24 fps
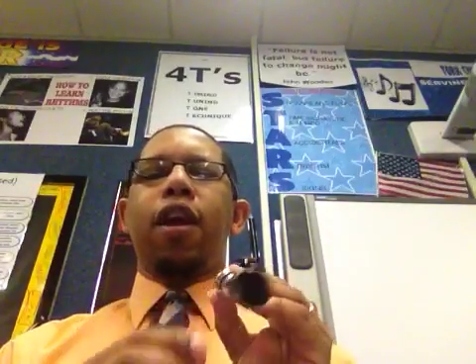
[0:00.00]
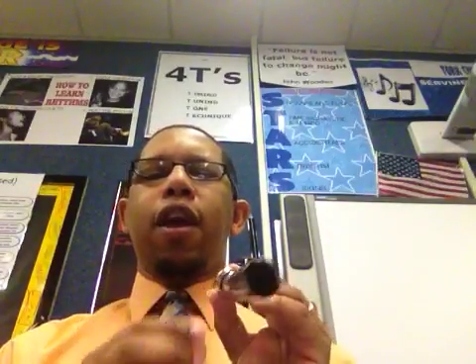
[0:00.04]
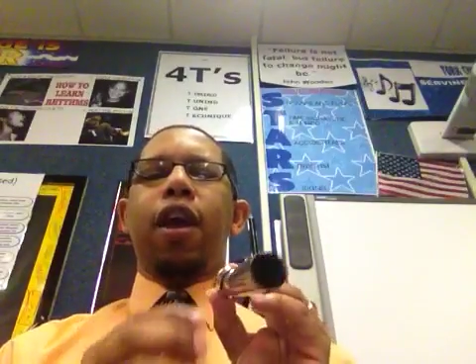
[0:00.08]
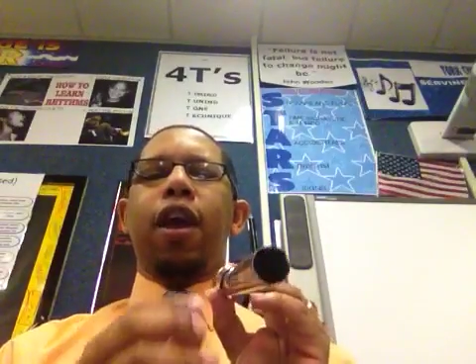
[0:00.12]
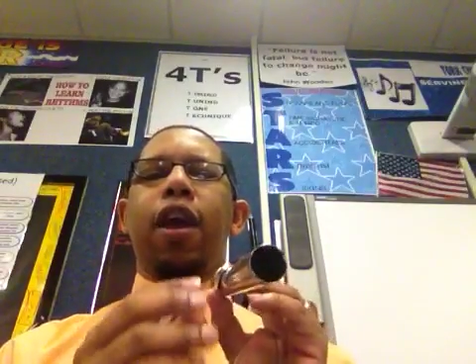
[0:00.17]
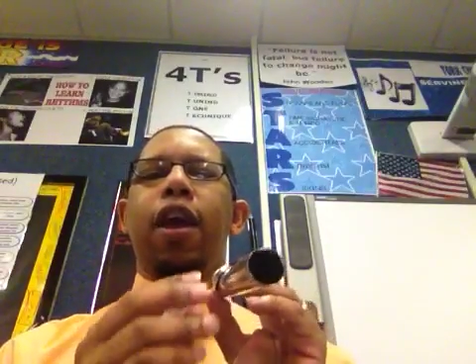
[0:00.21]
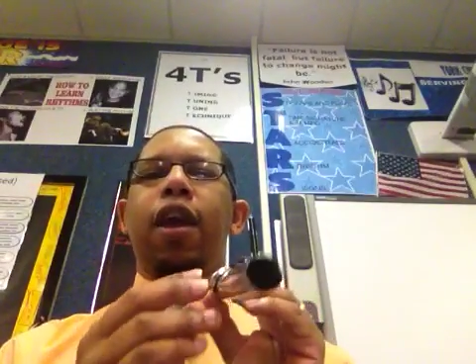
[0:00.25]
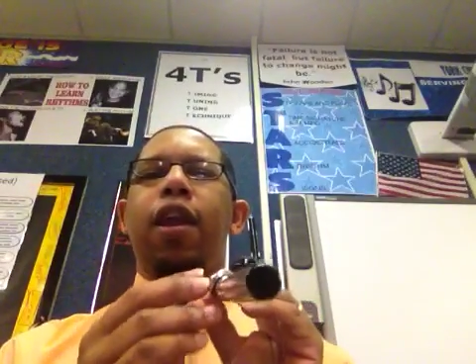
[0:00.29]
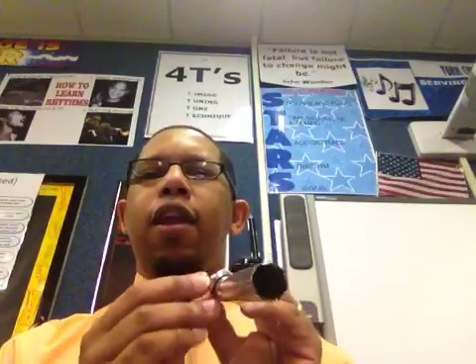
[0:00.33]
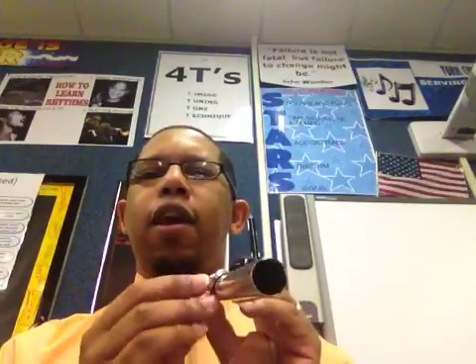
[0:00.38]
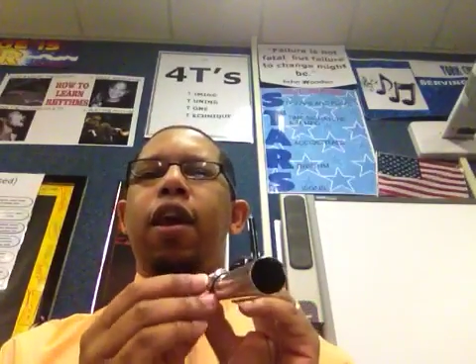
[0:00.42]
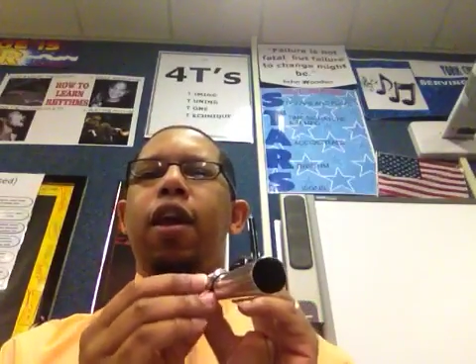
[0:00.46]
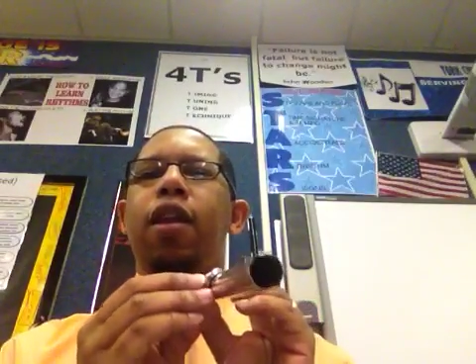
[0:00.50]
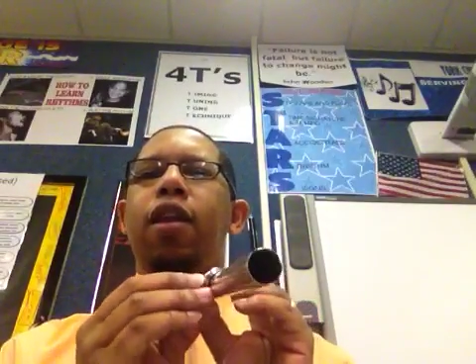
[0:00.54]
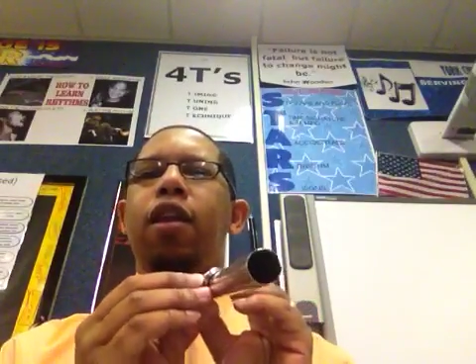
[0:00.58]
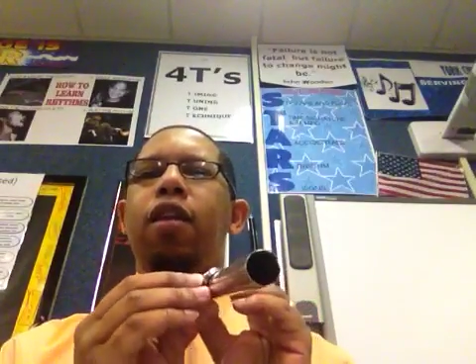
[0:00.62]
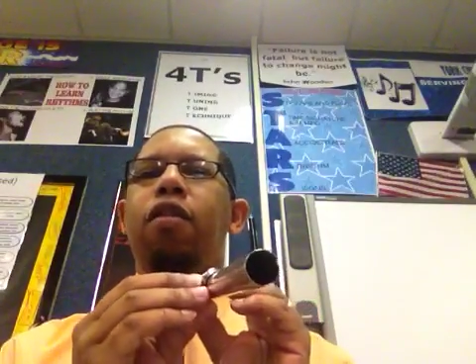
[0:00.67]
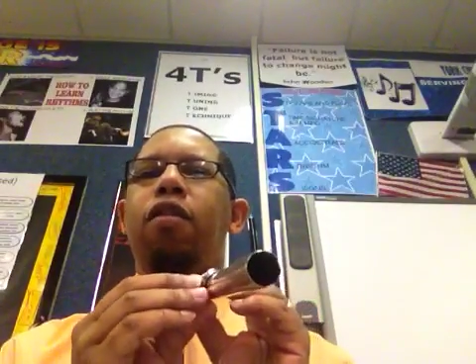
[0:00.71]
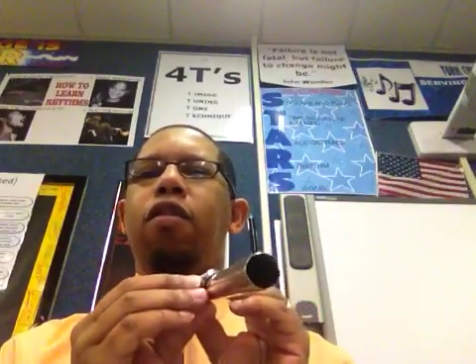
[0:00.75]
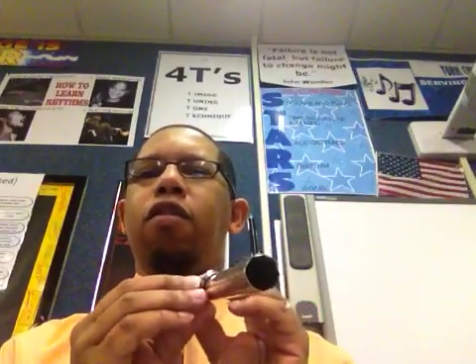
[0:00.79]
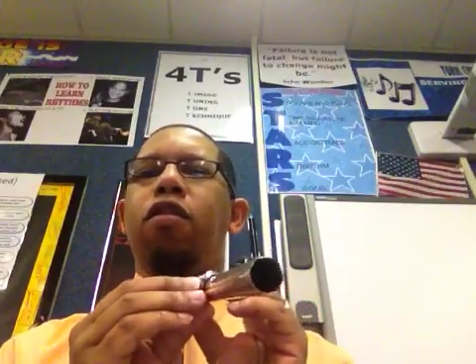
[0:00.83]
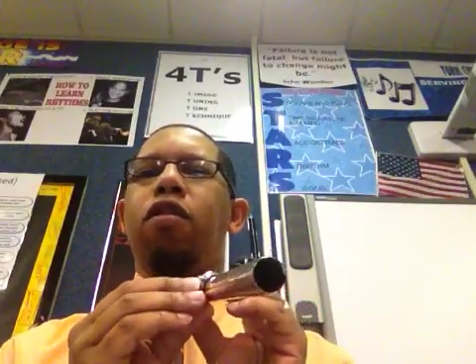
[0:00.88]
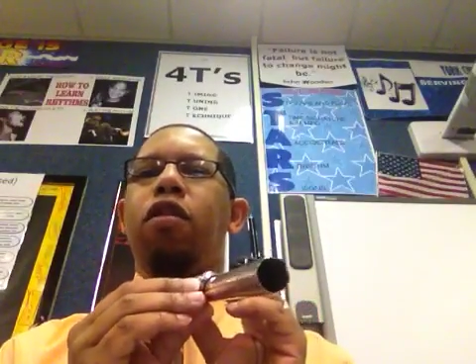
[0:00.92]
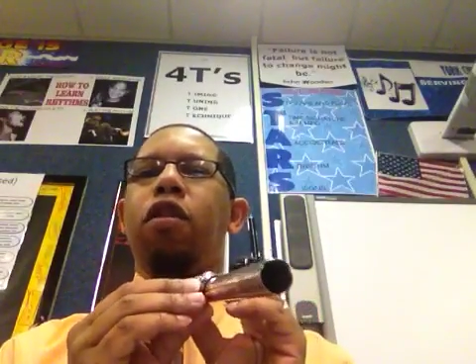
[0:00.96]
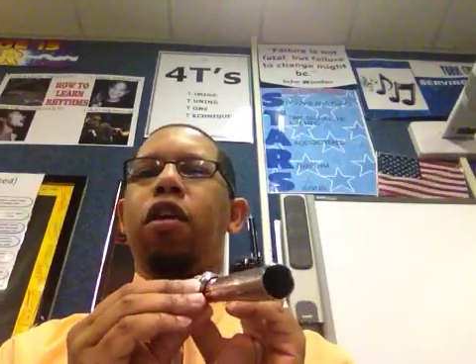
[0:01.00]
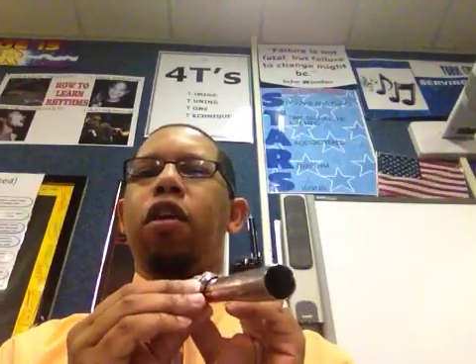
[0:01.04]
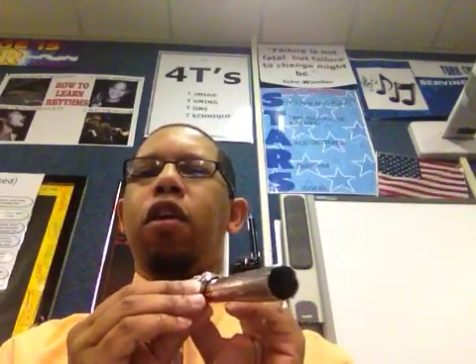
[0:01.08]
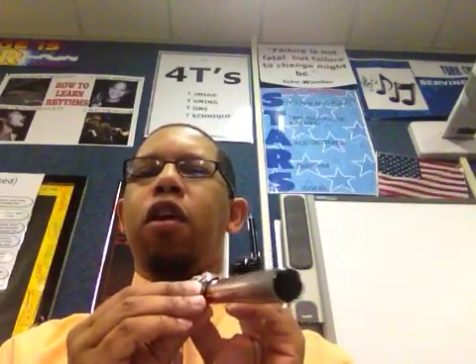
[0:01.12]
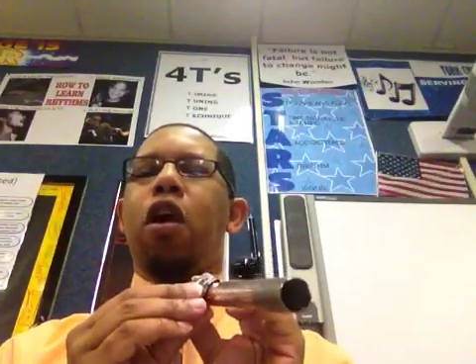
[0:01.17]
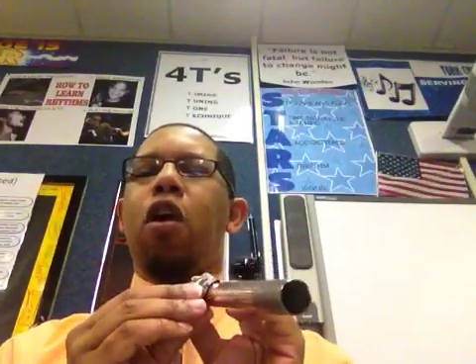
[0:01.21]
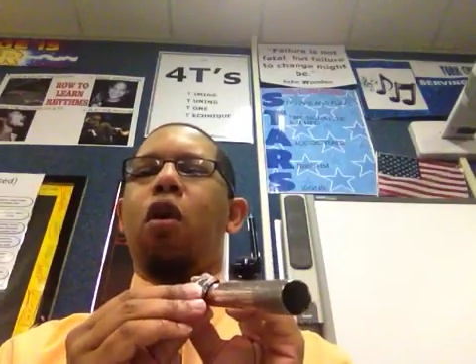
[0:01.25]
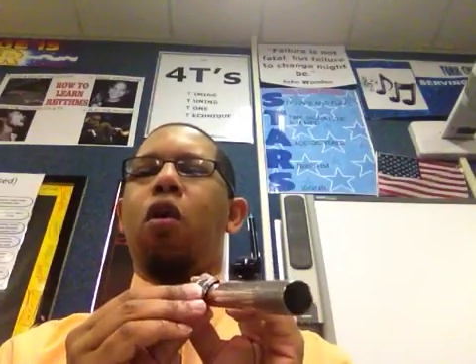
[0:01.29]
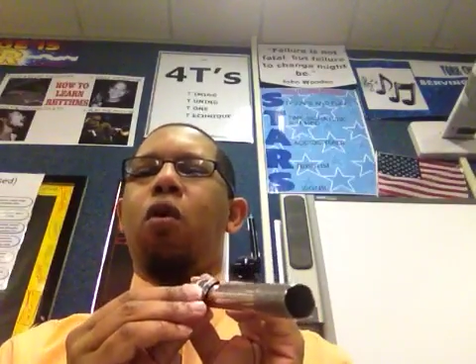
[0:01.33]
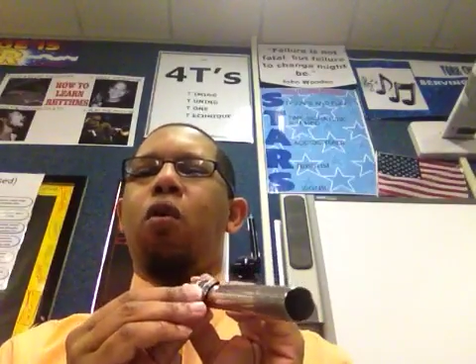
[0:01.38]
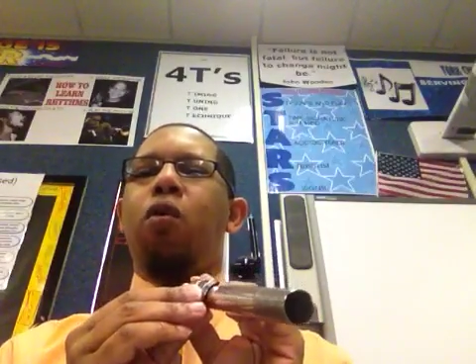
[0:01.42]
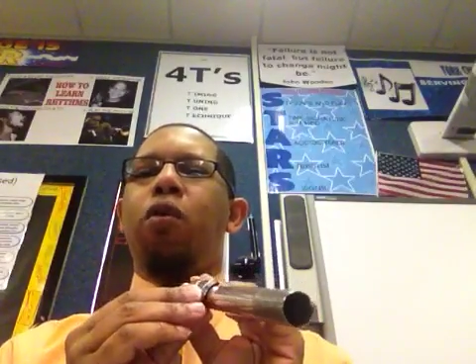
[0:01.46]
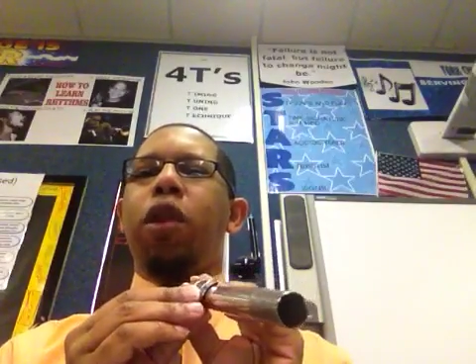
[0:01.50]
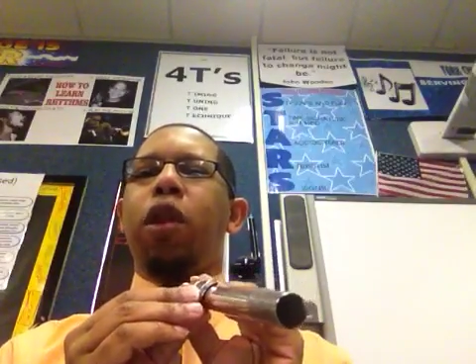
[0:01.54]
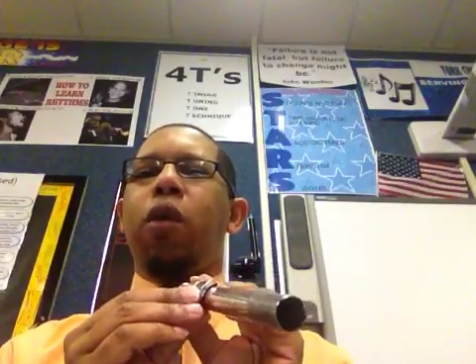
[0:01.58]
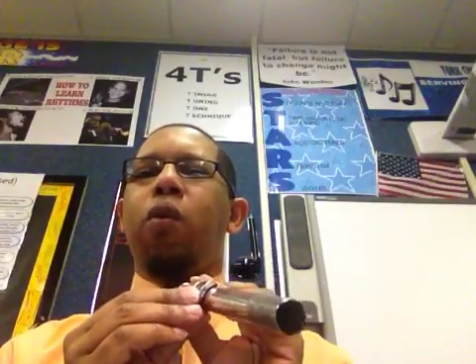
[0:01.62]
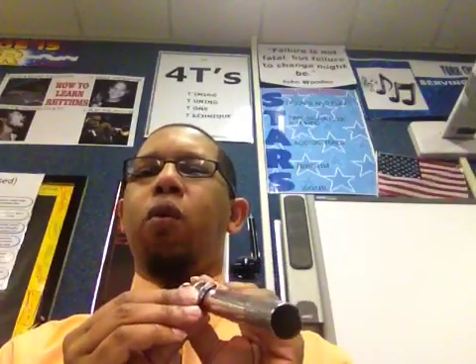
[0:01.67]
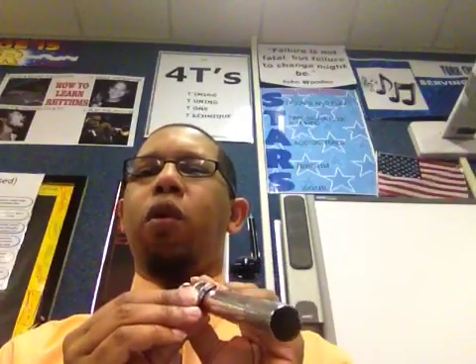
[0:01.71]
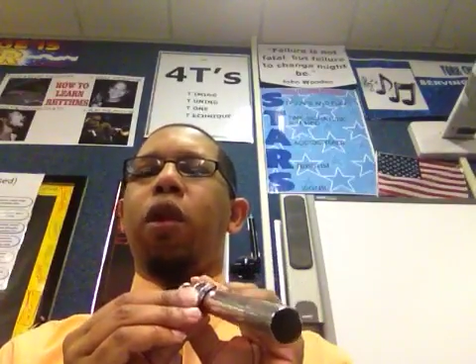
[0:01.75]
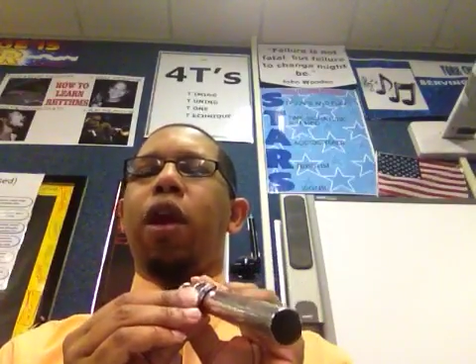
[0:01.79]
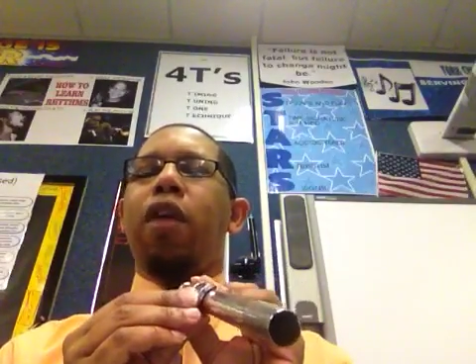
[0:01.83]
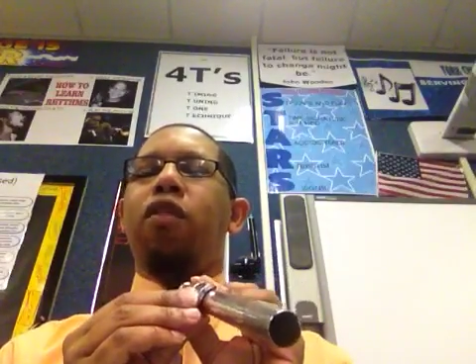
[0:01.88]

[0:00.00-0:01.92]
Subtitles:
And this is the hole that we're